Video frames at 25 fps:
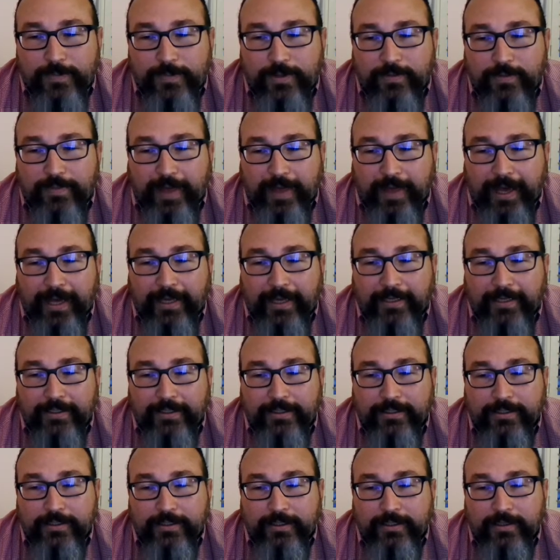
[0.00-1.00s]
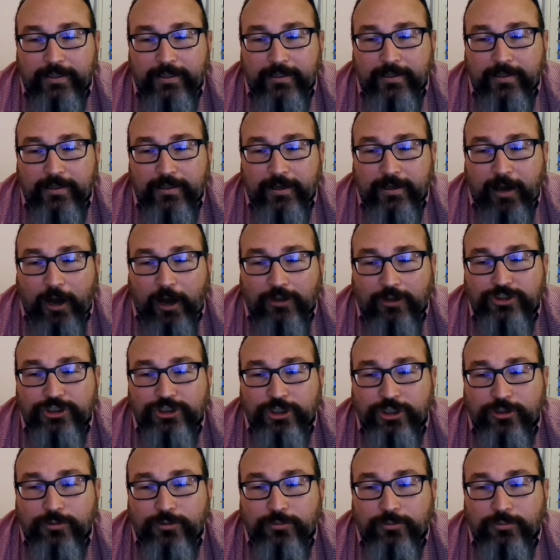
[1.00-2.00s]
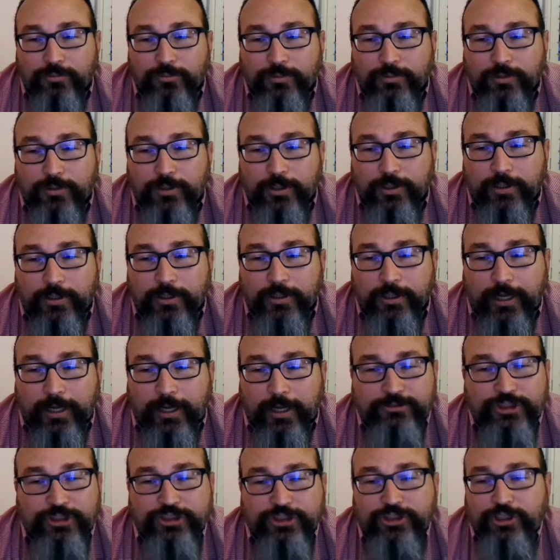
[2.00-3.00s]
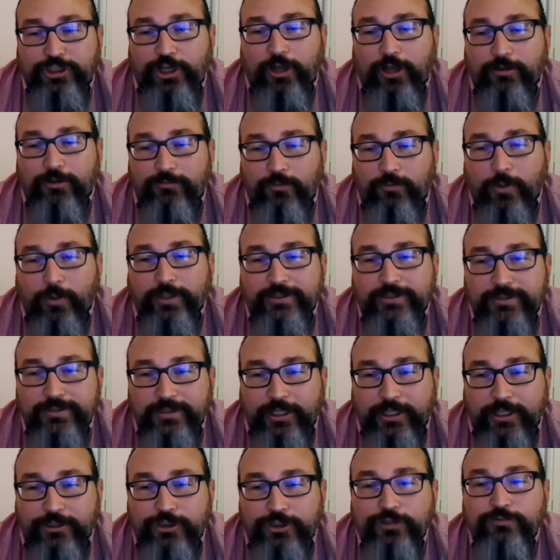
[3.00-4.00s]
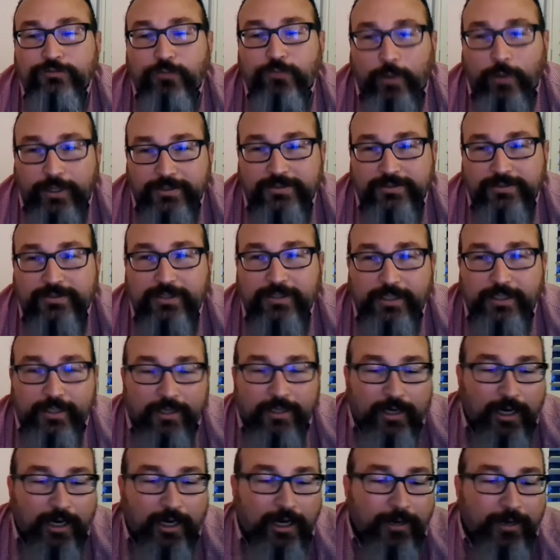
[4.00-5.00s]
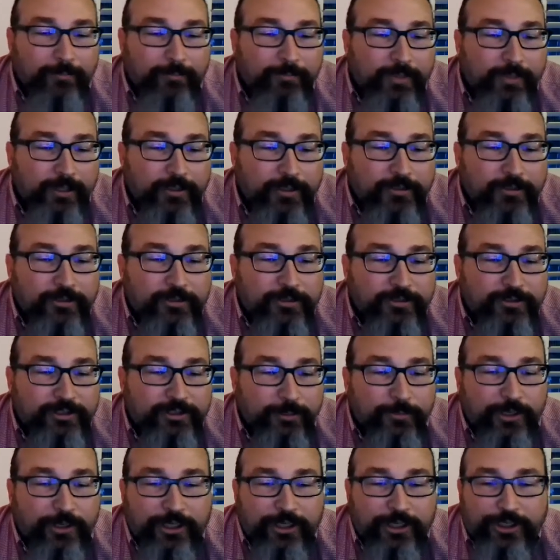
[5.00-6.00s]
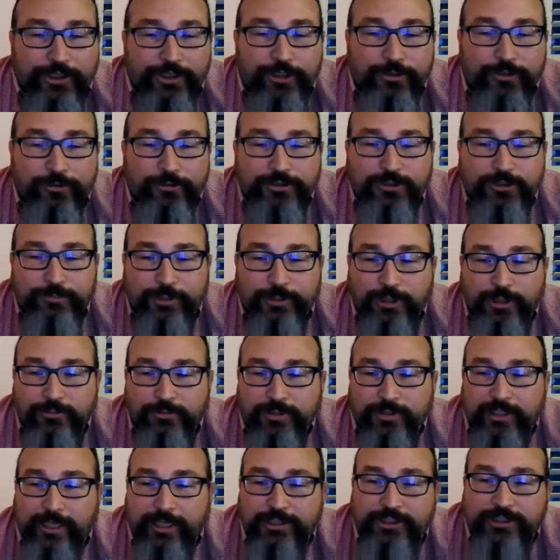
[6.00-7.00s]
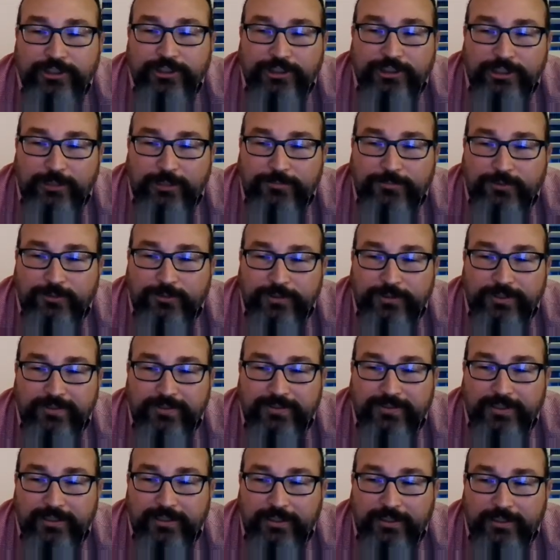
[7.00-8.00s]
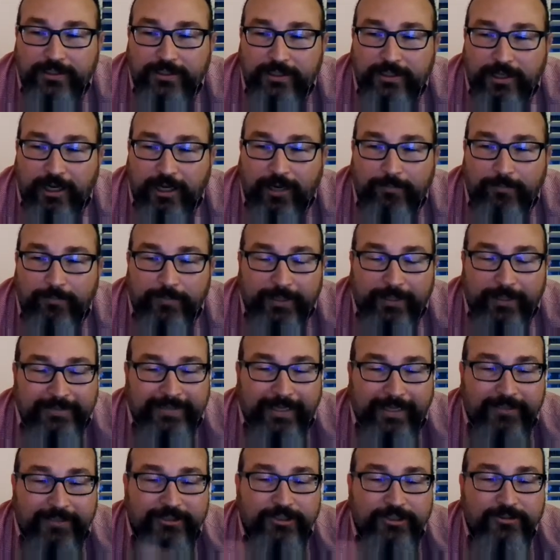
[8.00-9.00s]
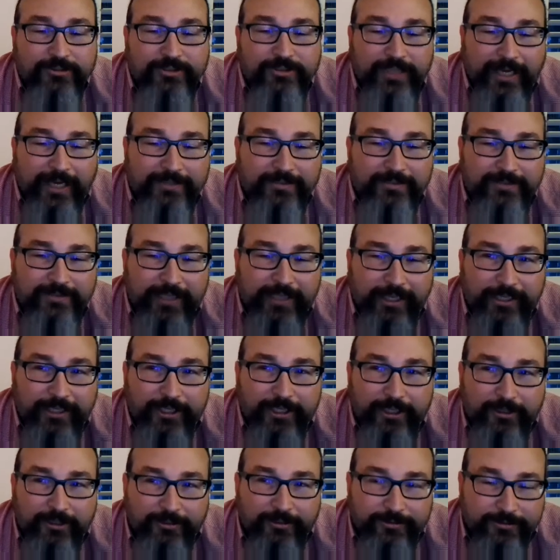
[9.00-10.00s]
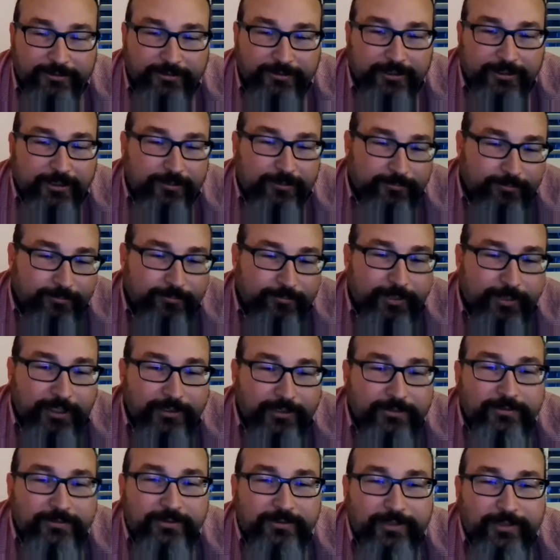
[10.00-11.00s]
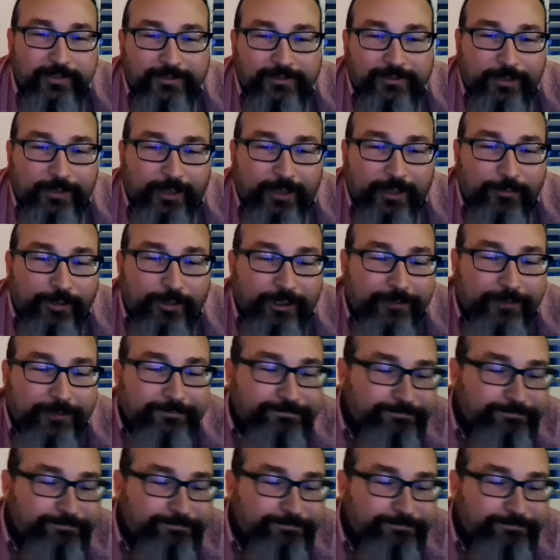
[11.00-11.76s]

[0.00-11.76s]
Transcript: that also just another voice, a new voice, somebody new to build relationships with the city. It takes two sides of tango, but that's what I bring.